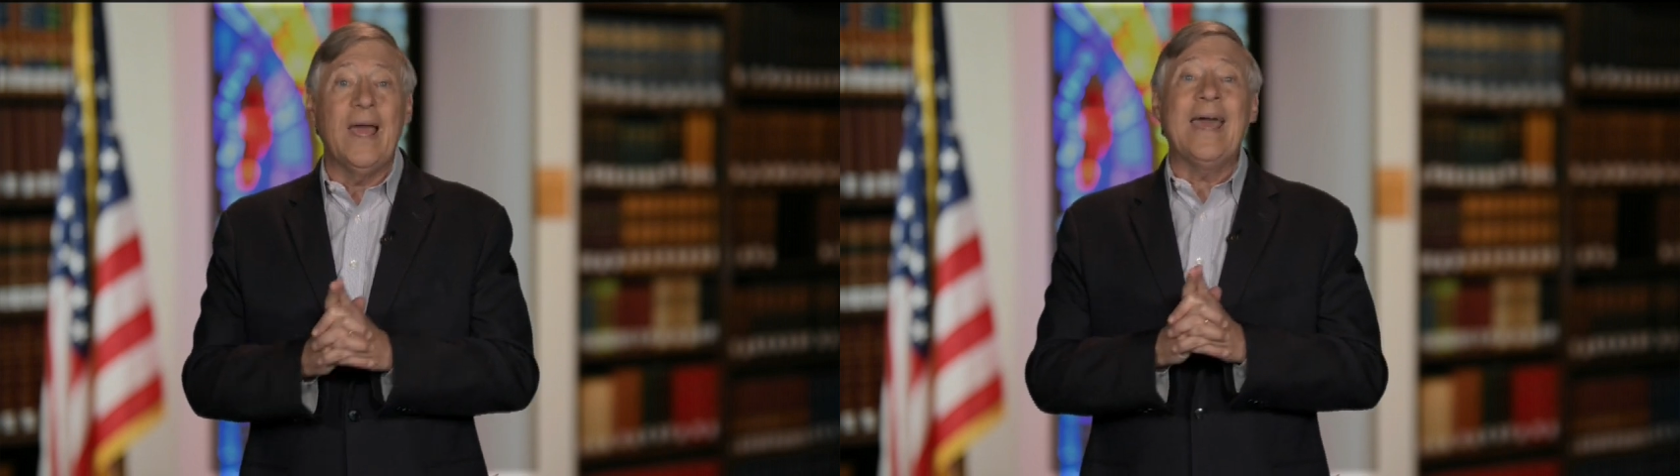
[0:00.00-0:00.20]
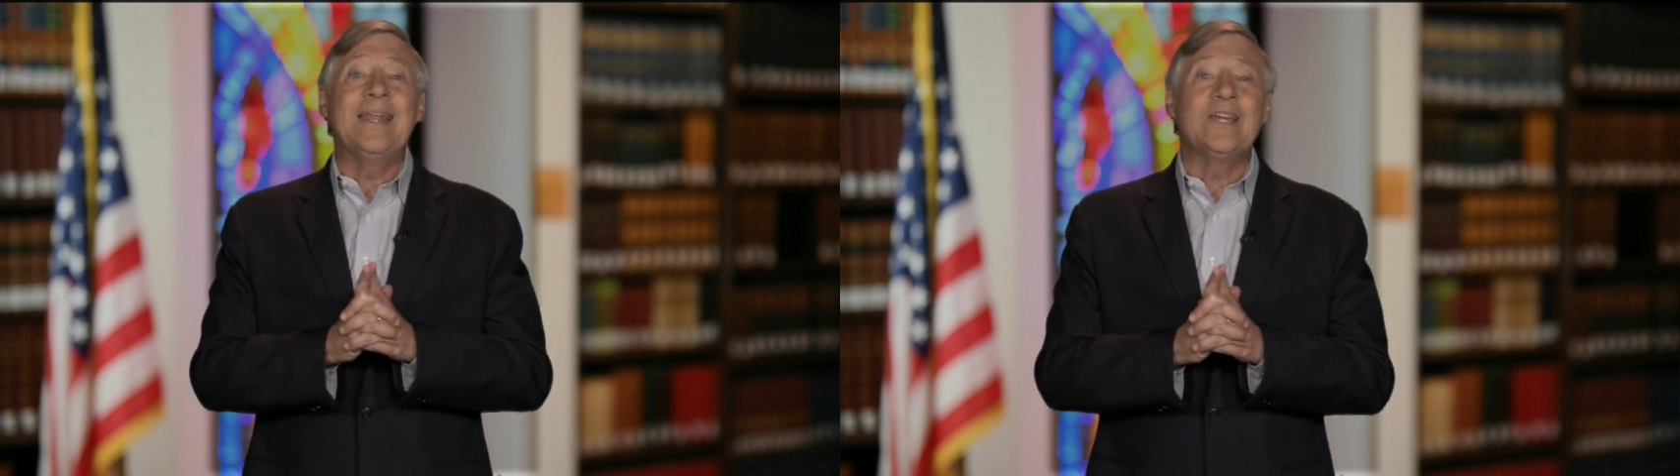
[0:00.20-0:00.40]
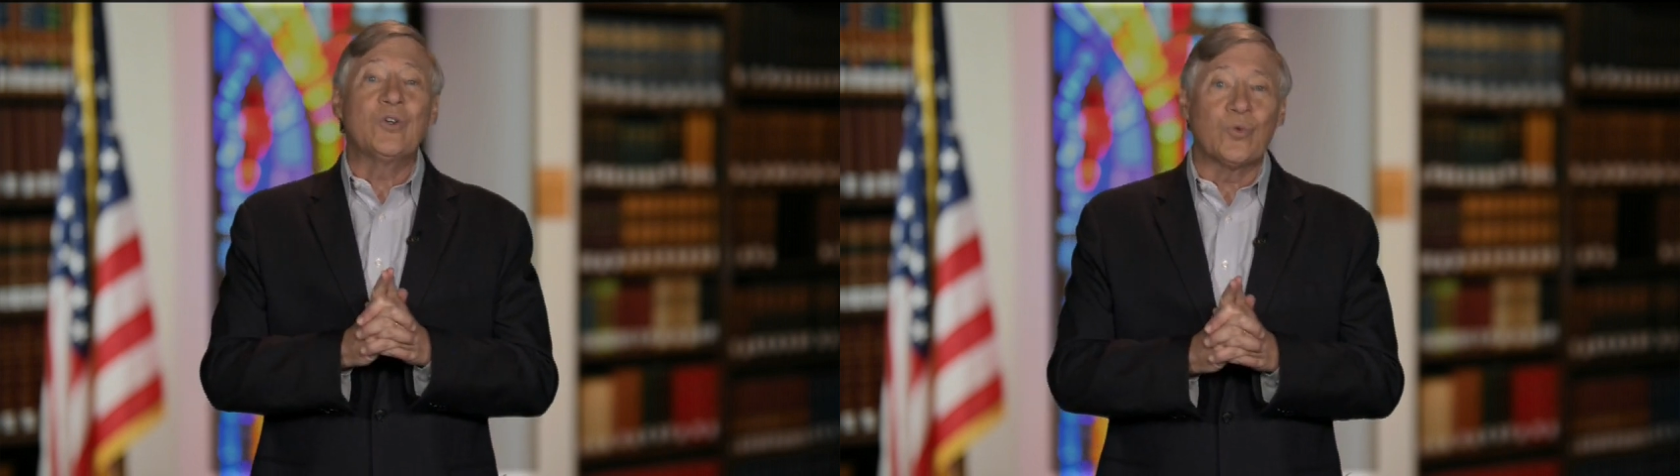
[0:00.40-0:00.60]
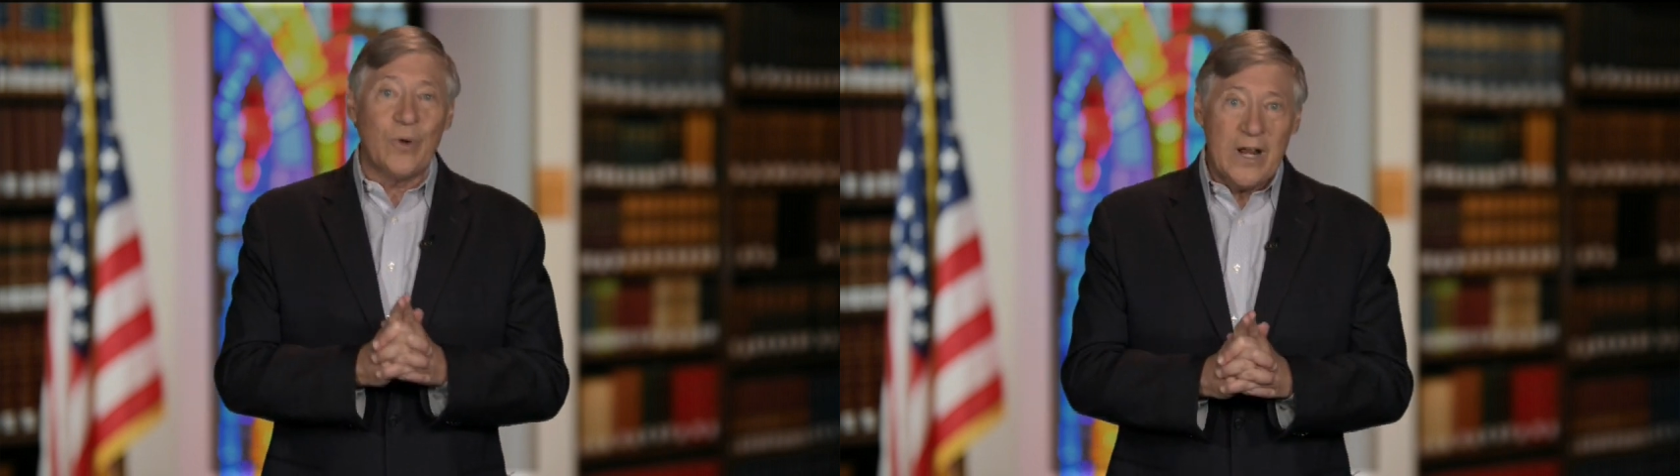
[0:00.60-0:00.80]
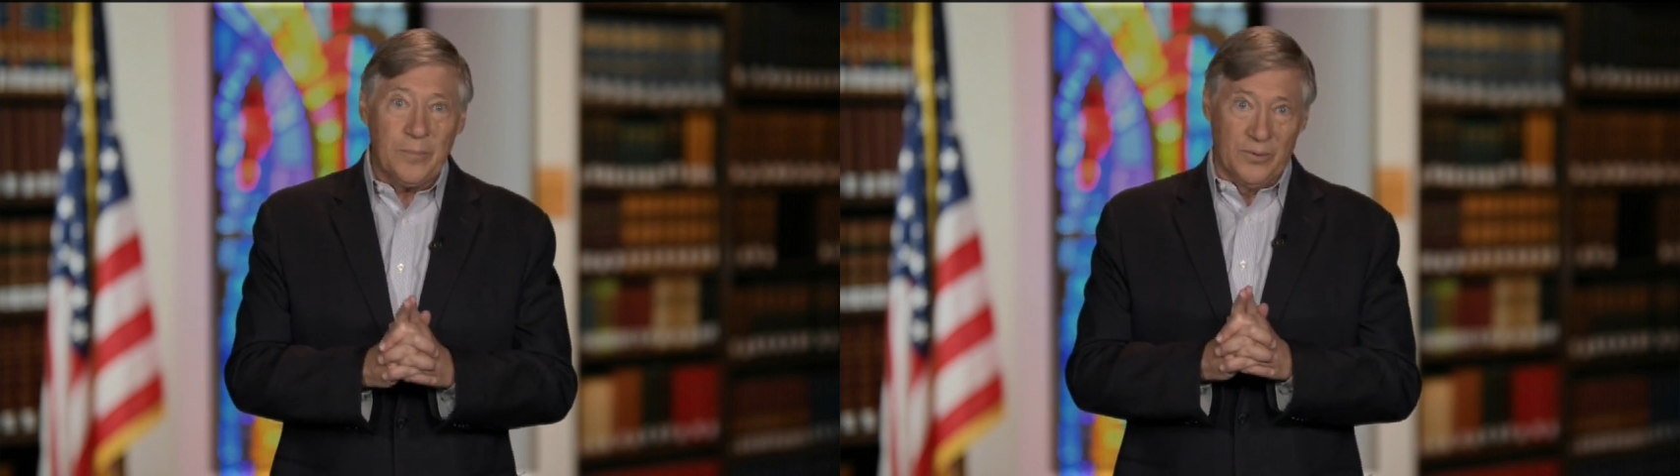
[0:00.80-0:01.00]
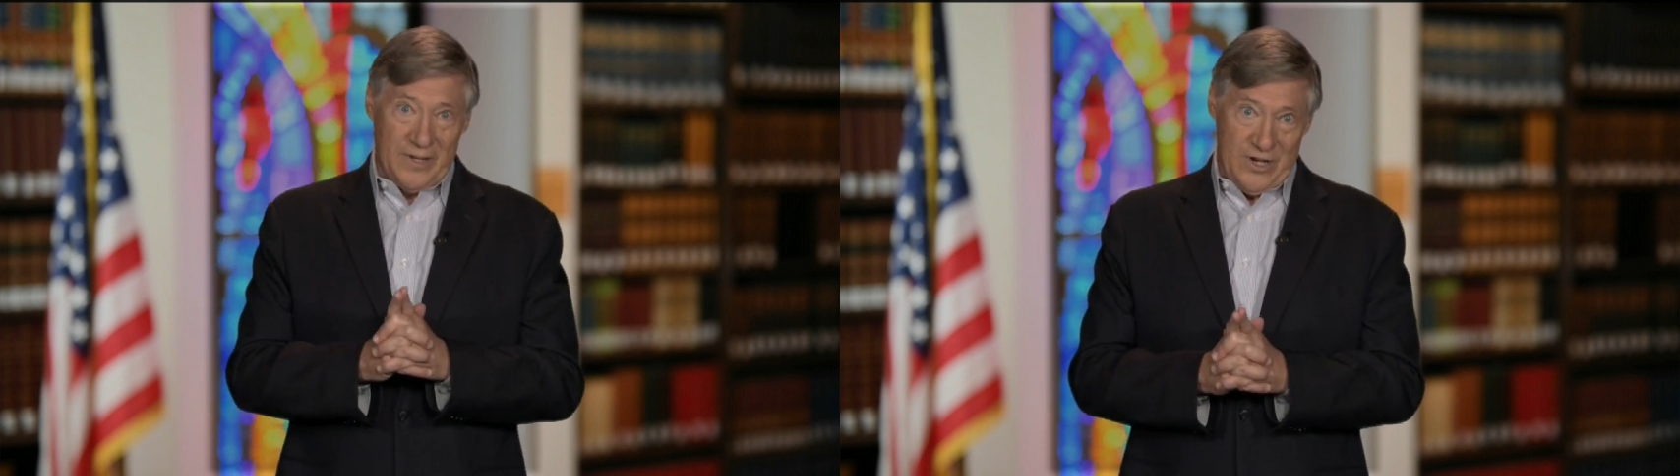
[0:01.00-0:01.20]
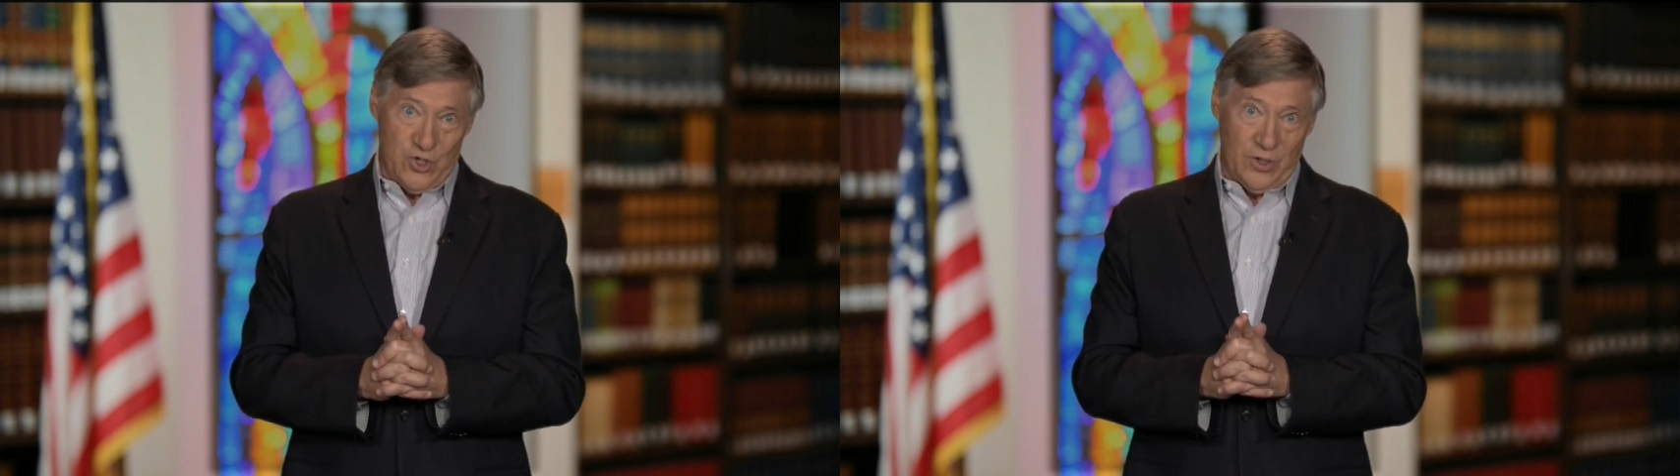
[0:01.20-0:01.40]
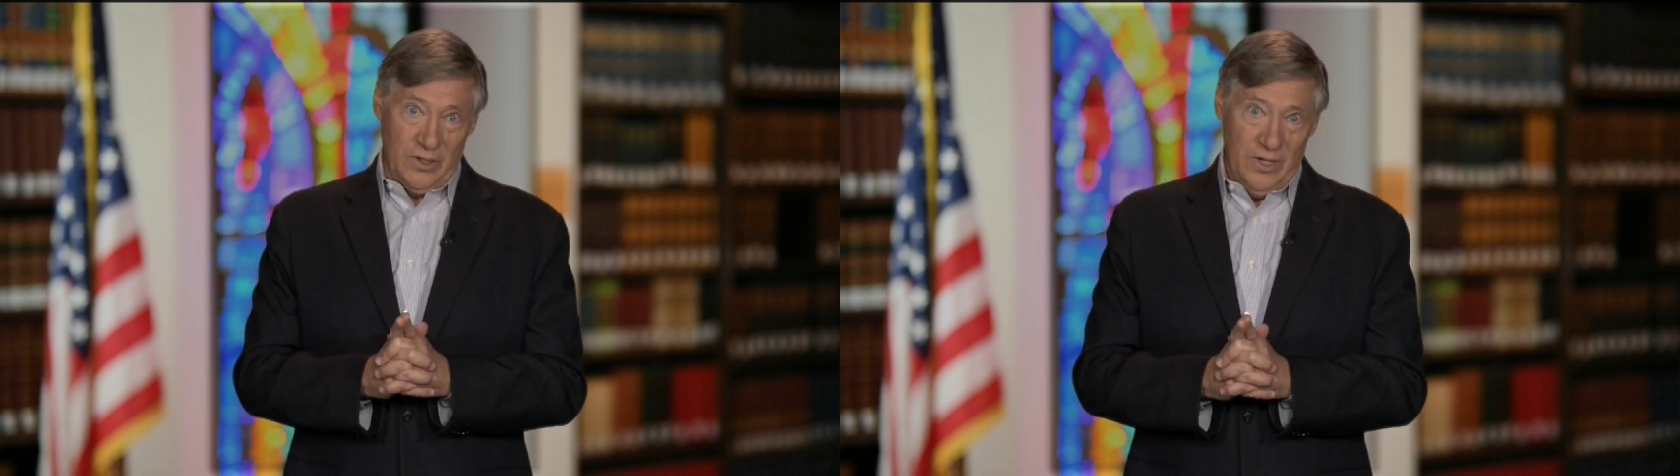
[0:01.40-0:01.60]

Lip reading: an incredible nation.